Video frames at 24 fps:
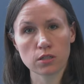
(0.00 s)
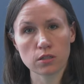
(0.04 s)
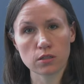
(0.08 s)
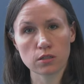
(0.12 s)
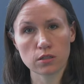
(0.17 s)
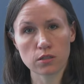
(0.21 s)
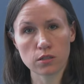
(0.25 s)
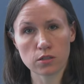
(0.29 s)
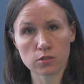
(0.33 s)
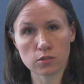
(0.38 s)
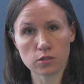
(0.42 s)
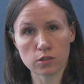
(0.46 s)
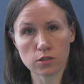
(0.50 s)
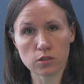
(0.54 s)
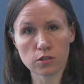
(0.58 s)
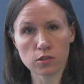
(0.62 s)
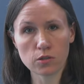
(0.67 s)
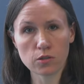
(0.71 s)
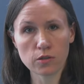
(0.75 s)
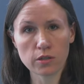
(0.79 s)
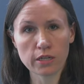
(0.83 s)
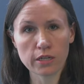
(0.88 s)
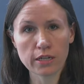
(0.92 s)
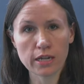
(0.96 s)
These
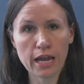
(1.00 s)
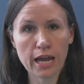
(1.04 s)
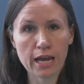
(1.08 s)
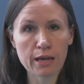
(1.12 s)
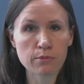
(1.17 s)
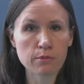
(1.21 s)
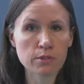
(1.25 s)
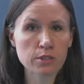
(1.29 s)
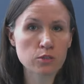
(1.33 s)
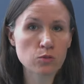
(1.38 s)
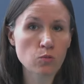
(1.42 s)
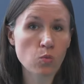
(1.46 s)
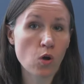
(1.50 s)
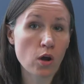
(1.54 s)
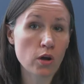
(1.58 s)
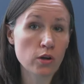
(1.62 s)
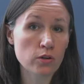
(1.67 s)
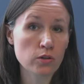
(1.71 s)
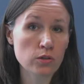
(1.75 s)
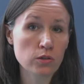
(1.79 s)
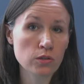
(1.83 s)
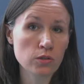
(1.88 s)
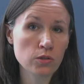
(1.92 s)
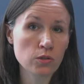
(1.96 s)
included ABBA's
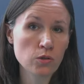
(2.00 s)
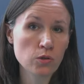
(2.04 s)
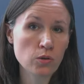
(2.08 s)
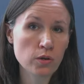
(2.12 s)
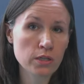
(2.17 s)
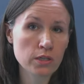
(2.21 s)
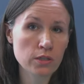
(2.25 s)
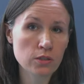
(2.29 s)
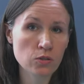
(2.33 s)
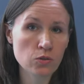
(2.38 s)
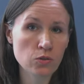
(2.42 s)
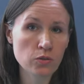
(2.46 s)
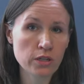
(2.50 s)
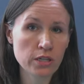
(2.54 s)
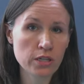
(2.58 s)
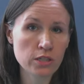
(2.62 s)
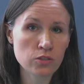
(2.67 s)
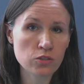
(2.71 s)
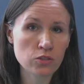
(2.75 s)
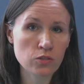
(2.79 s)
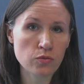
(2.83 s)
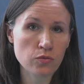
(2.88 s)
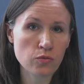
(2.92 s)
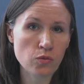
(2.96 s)
Waterloo and
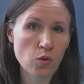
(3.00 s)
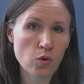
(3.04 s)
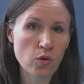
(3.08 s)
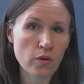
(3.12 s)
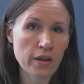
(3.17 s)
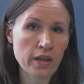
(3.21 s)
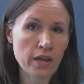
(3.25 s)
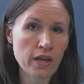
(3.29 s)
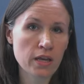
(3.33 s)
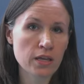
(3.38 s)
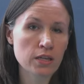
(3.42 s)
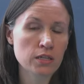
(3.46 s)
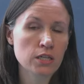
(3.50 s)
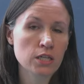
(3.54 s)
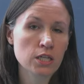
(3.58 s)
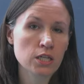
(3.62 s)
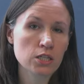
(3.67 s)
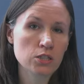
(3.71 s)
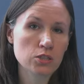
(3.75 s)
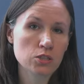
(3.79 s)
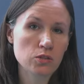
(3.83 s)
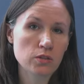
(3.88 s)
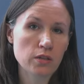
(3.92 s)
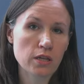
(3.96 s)
Loreen's Euphoria,
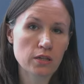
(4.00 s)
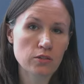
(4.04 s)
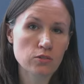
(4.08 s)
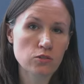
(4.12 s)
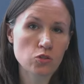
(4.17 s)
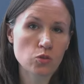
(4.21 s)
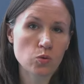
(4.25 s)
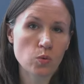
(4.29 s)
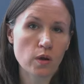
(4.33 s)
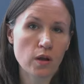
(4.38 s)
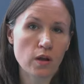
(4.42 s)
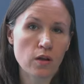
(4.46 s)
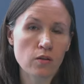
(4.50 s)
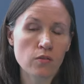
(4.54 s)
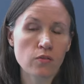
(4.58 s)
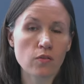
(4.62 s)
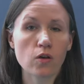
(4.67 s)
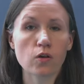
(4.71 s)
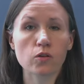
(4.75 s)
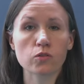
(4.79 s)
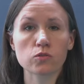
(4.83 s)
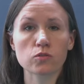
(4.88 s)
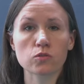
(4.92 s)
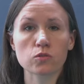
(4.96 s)
two thousand twelve,
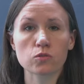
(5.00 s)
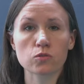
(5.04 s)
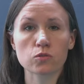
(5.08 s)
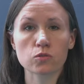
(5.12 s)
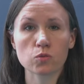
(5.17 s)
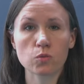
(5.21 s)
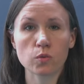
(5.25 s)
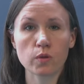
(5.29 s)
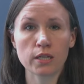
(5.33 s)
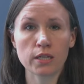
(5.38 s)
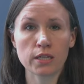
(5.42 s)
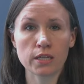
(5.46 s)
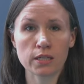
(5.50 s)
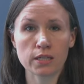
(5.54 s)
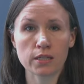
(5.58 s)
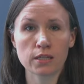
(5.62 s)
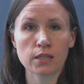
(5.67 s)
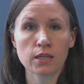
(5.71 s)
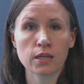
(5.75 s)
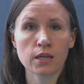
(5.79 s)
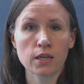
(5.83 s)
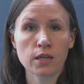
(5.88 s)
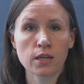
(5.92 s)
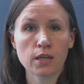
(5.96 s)
also Sweden.
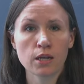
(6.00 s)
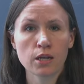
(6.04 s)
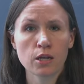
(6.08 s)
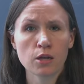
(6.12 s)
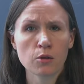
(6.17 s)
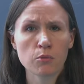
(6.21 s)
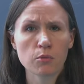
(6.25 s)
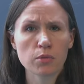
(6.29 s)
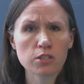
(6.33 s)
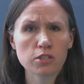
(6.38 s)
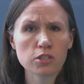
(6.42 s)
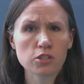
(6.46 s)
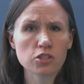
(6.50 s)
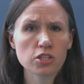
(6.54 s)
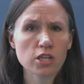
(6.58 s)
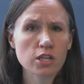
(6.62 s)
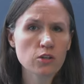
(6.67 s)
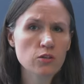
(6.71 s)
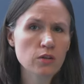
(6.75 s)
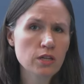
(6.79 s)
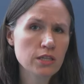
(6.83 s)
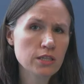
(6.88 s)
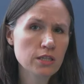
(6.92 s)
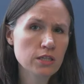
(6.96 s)
But to
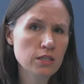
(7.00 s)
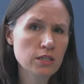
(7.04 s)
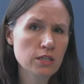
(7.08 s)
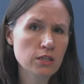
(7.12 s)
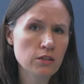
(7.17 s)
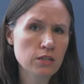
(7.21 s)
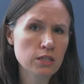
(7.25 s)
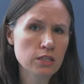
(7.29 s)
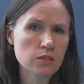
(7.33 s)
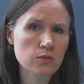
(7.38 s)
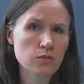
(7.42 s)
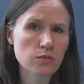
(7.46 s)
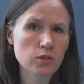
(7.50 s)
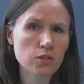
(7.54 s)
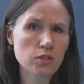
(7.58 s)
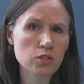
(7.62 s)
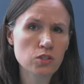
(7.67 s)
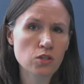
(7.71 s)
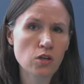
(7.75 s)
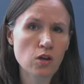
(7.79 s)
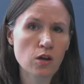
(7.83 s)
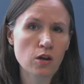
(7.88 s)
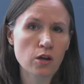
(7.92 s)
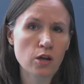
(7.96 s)
generate the lyrics for the
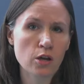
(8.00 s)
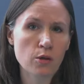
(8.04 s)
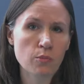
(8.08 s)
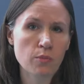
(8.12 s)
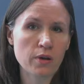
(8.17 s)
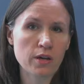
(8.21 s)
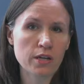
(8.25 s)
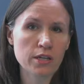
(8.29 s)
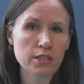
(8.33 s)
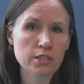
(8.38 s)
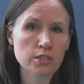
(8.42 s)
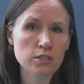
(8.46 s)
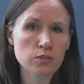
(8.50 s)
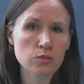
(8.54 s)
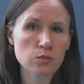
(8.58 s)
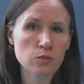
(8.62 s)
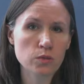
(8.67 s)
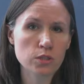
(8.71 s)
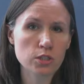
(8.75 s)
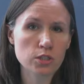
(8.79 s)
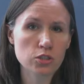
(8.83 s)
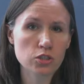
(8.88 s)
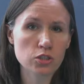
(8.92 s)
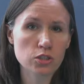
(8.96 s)
song A Bus,
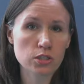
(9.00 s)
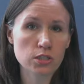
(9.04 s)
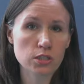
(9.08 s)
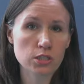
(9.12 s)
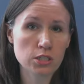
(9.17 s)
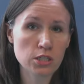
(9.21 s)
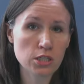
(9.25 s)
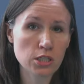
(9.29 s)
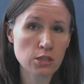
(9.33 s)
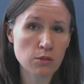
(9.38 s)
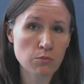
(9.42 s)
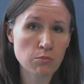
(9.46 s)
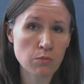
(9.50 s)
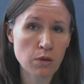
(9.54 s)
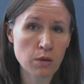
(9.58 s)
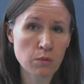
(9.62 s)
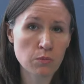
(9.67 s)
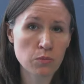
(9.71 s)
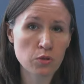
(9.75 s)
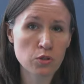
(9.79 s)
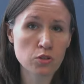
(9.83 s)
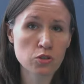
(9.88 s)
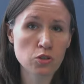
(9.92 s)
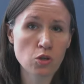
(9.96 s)
which the team
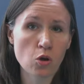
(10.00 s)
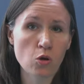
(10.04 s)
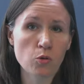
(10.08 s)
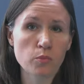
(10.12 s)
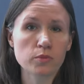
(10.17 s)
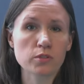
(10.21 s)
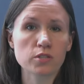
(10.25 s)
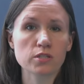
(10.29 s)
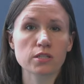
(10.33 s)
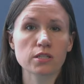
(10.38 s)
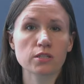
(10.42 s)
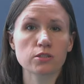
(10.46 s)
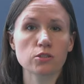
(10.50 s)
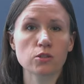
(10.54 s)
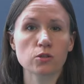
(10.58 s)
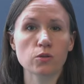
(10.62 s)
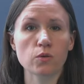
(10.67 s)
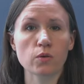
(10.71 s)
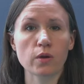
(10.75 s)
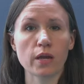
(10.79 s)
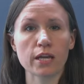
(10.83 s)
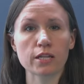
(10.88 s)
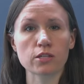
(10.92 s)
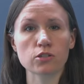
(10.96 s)
members hope to,
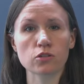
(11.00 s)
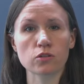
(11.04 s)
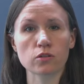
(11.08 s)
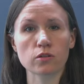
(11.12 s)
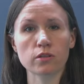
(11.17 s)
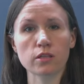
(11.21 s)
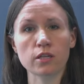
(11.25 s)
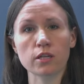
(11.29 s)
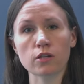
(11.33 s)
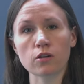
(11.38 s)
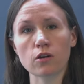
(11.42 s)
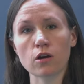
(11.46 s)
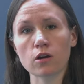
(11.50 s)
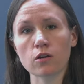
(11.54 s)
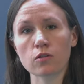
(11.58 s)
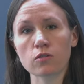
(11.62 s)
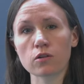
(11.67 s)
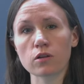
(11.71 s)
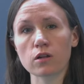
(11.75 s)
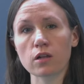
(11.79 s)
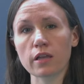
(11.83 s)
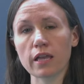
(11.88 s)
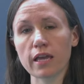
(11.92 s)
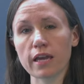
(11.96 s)
to enter in the
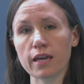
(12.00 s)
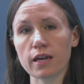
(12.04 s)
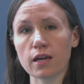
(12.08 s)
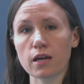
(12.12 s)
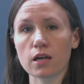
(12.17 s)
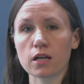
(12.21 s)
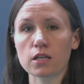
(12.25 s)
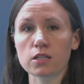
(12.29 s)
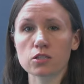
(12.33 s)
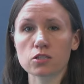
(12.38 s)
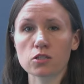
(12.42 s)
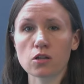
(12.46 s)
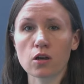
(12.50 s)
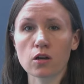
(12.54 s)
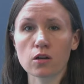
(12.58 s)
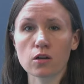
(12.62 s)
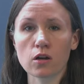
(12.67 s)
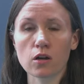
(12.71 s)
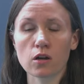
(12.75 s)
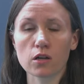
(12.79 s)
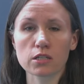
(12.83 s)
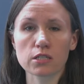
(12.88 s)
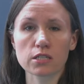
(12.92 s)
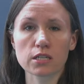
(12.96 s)
inaugural A I Song
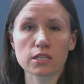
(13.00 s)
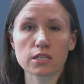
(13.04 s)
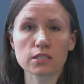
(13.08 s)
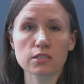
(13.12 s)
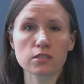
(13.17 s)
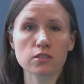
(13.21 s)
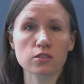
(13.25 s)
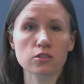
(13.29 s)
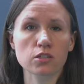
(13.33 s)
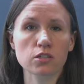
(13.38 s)
Contest this